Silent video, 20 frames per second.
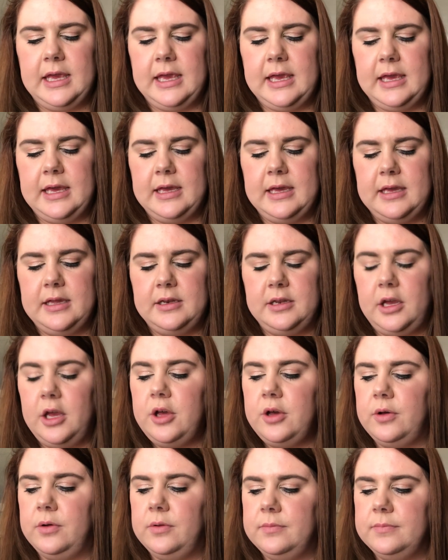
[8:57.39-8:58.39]
And,
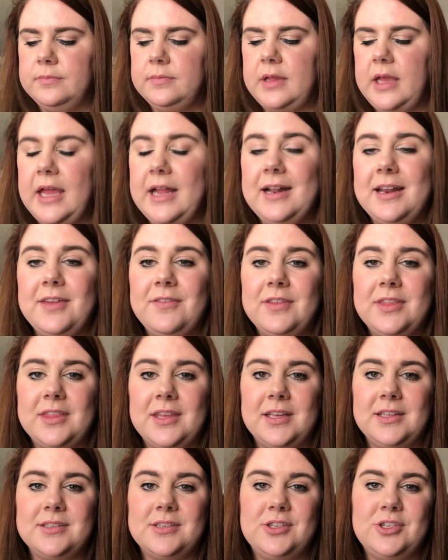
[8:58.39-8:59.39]
oh, I didn't even
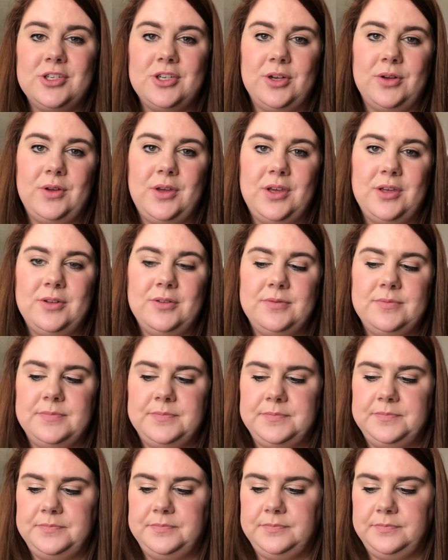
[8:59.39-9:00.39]
think to show you
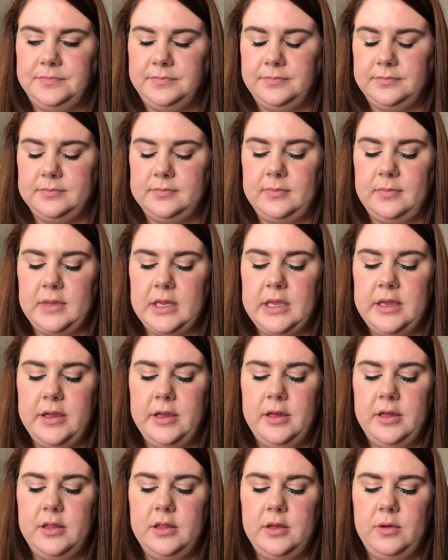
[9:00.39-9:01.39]

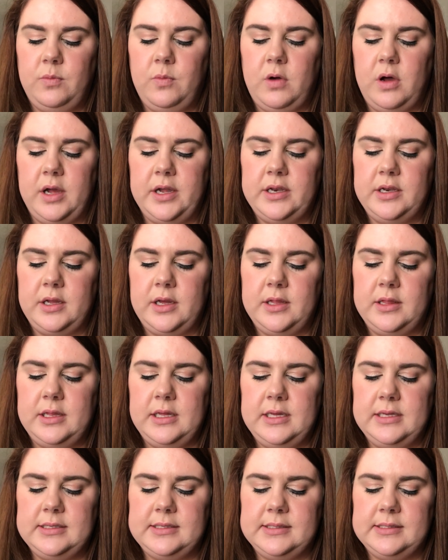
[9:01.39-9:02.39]
the wand on
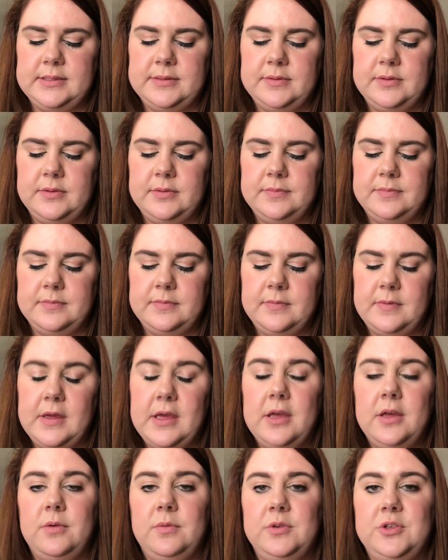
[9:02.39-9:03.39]
this,
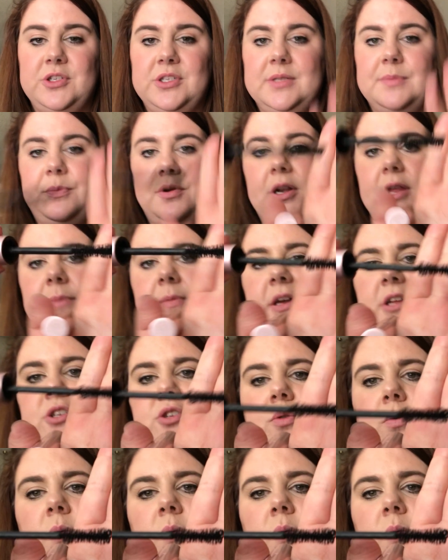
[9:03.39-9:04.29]
which is pretty much